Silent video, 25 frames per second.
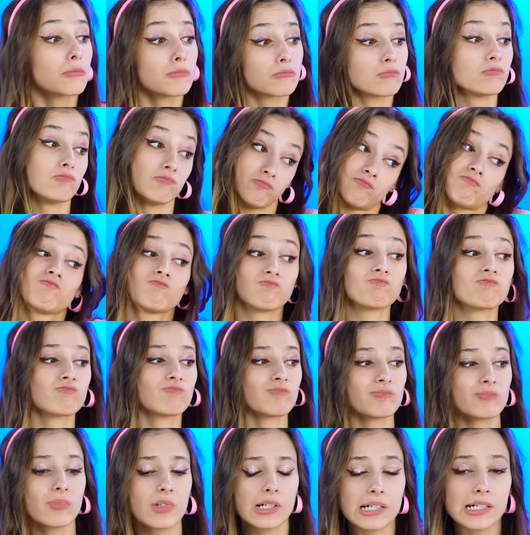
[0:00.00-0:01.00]
and
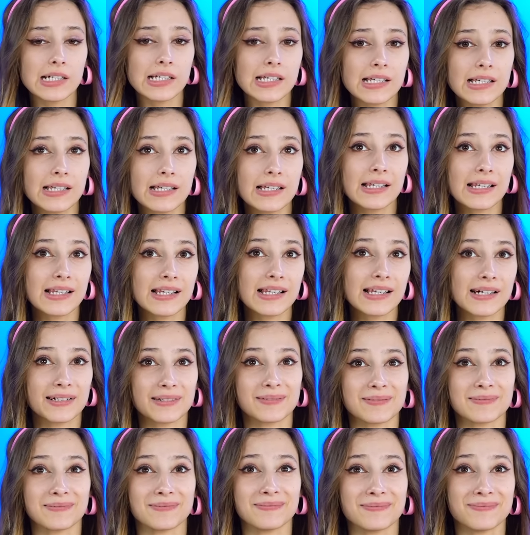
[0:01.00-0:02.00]
not for the reason that I'd
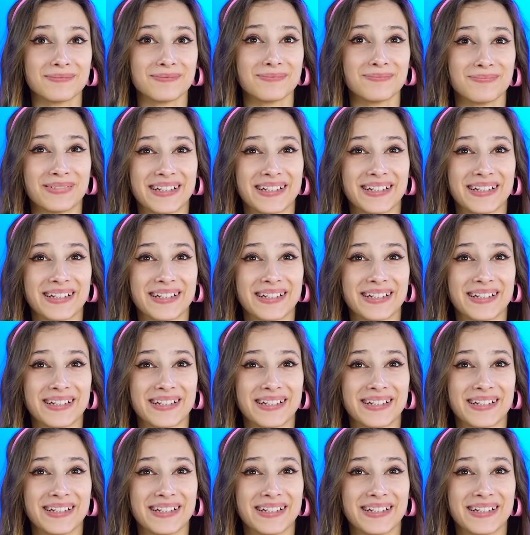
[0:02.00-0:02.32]
want to eat it.